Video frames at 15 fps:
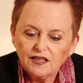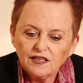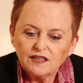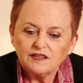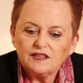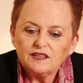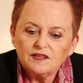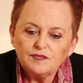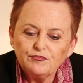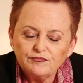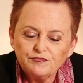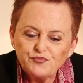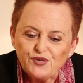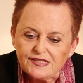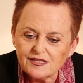the
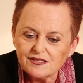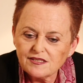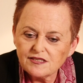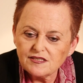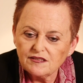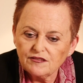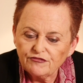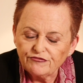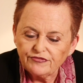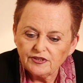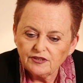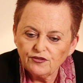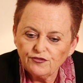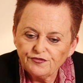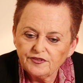presence of
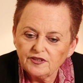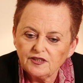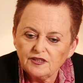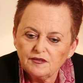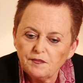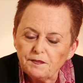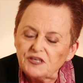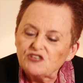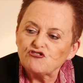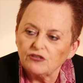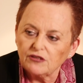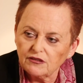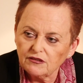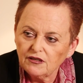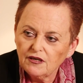the
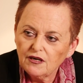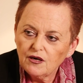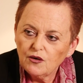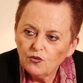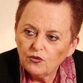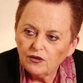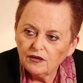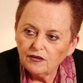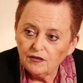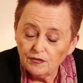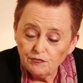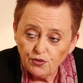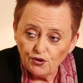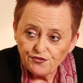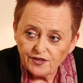mission
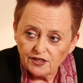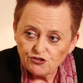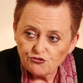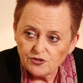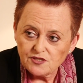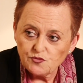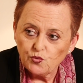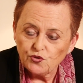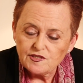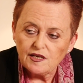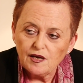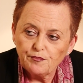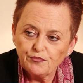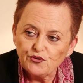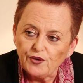in both countries was
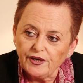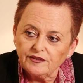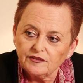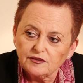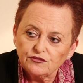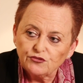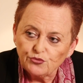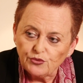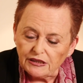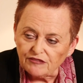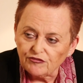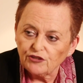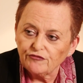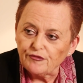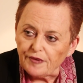upgraded to a
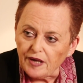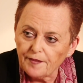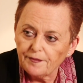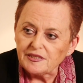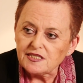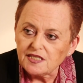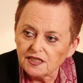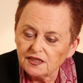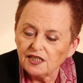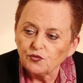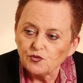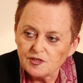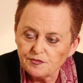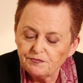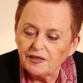level of an embassy. That
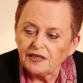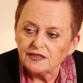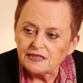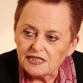was back in